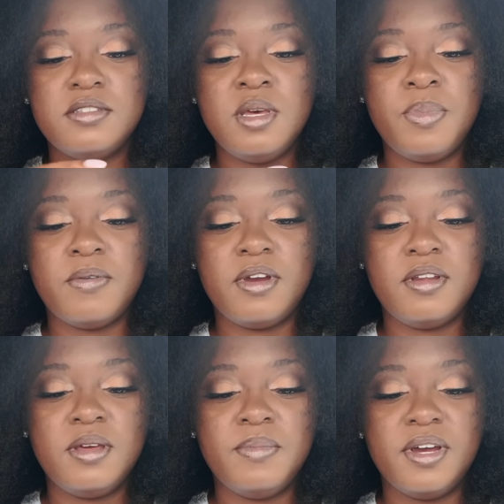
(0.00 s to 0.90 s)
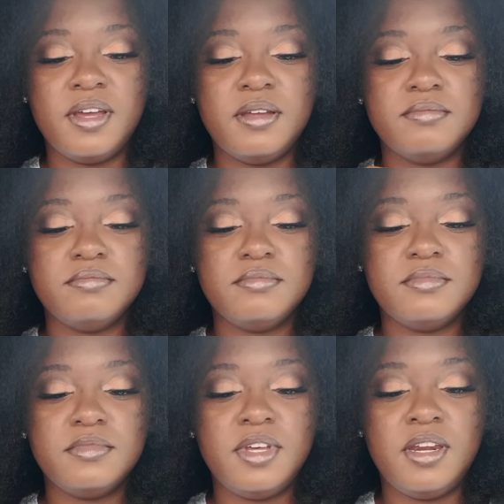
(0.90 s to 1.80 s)
temporarily, but
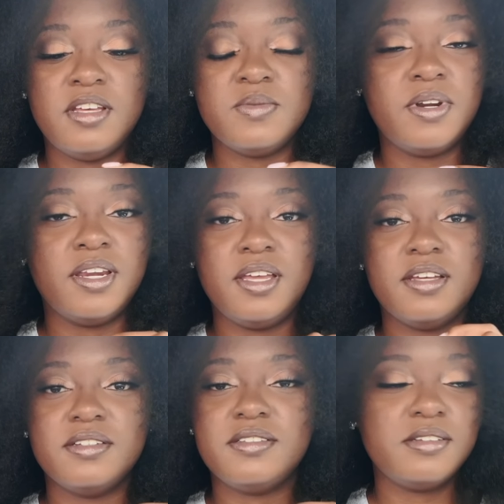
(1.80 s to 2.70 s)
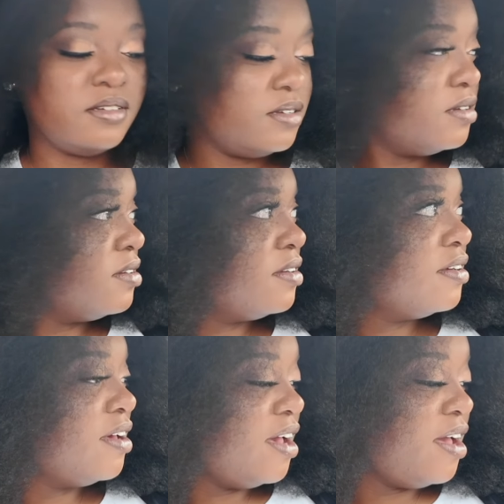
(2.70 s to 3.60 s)
it is what it is.
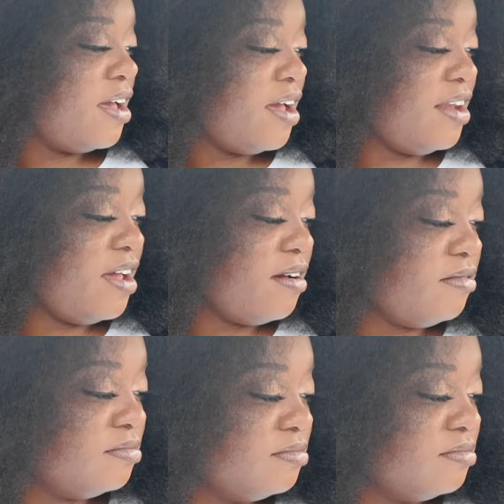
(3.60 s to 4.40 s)
Hello?